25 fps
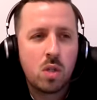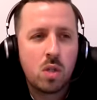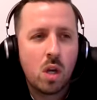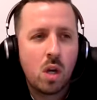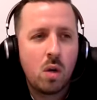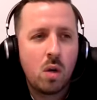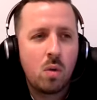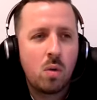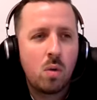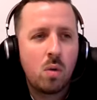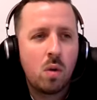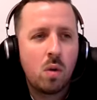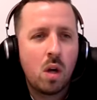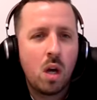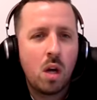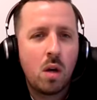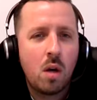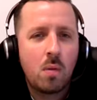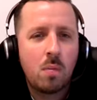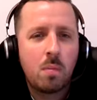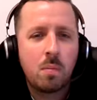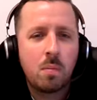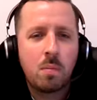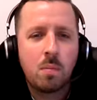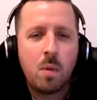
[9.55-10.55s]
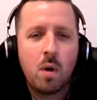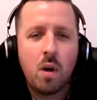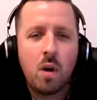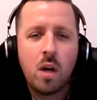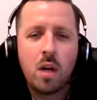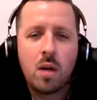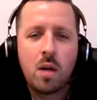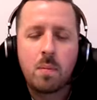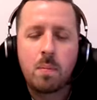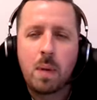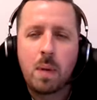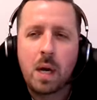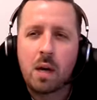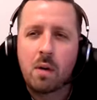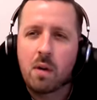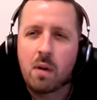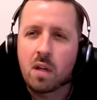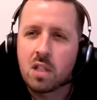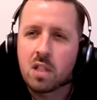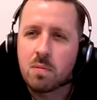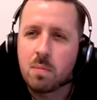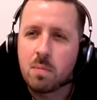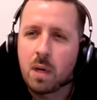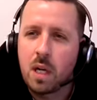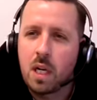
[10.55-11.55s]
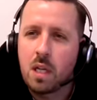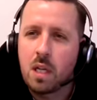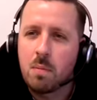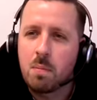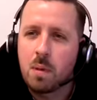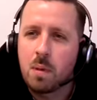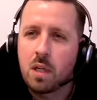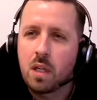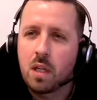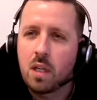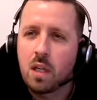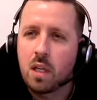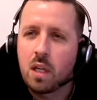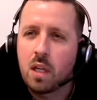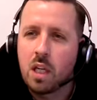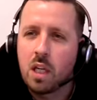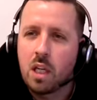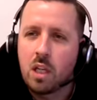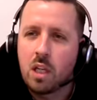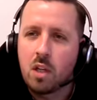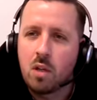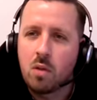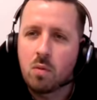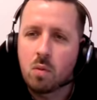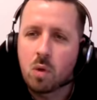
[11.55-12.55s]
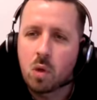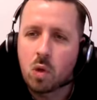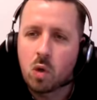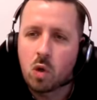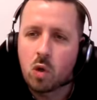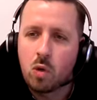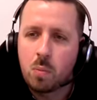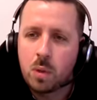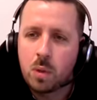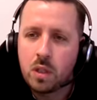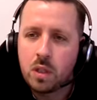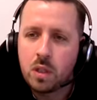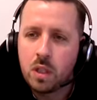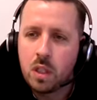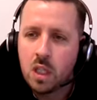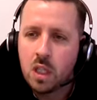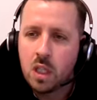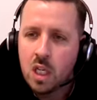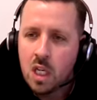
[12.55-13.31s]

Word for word: So um, my background's mainly been in recruitment.